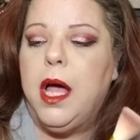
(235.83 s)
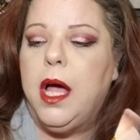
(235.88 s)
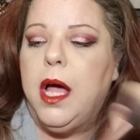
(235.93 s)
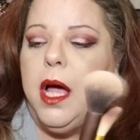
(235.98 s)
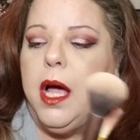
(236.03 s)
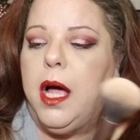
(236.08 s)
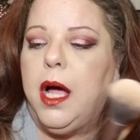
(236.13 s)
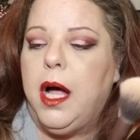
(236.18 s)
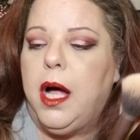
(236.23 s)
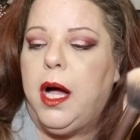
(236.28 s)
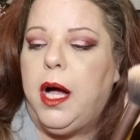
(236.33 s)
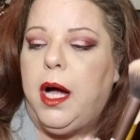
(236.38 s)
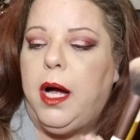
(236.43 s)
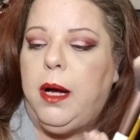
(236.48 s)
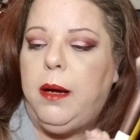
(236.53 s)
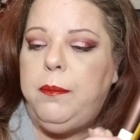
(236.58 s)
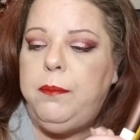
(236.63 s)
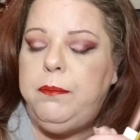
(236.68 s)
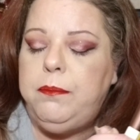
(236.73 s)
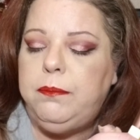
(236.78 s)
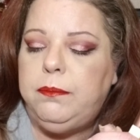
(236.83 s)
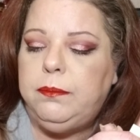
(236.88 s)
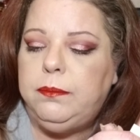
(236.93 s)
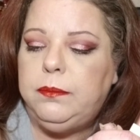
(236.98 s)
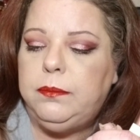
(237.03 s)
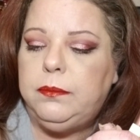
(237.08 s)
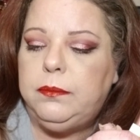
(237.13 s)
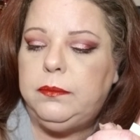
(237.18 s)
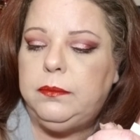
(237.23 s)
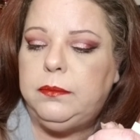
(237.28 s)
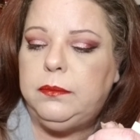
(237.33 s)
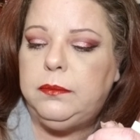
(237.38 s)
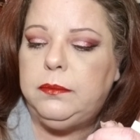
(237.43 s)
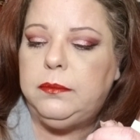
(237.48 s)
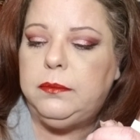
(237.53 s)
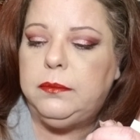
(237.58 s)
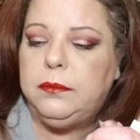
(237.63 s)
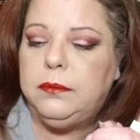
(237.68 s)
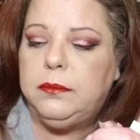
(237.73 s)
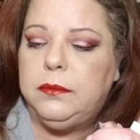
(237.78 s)
And
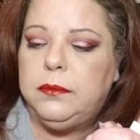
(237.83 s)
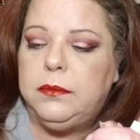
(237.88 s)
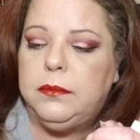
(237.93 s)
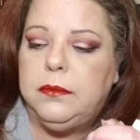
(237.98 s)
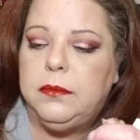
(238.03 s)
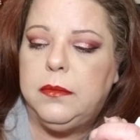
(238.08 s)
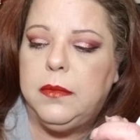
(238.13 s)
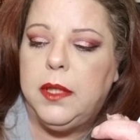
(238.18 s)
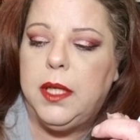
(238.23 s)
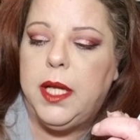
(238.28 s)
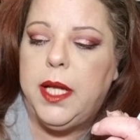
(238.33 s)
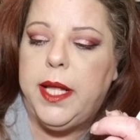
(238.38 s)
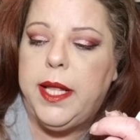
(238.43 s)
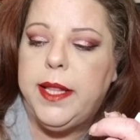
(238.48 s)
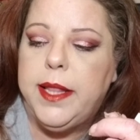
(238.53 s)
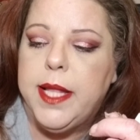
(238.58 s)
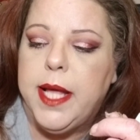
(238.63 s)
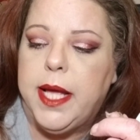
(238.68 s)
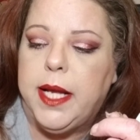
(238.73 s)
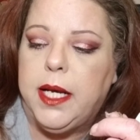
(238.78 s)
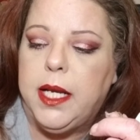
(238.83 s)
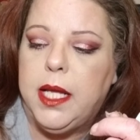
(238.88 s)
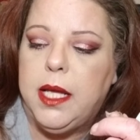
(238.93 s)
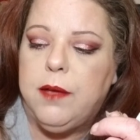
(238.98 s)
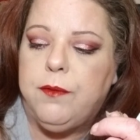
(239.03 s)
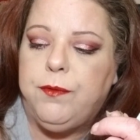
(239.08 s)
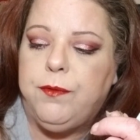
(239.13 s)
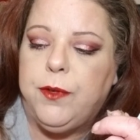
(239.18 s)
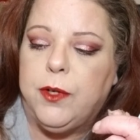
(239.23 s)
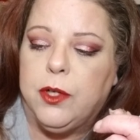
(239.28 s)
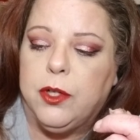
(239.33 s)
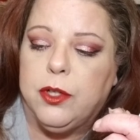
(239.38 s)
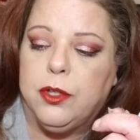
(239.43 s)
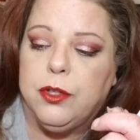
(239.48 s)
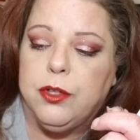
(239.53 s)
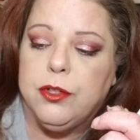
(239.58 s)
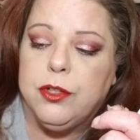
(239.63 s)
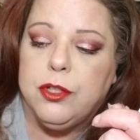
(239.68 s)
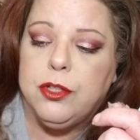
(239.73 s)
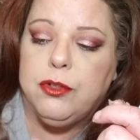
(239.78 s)
then if you're
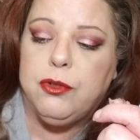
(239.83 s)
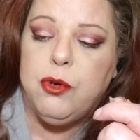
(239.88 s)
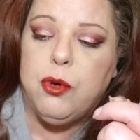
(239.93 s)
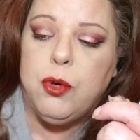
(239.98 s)
going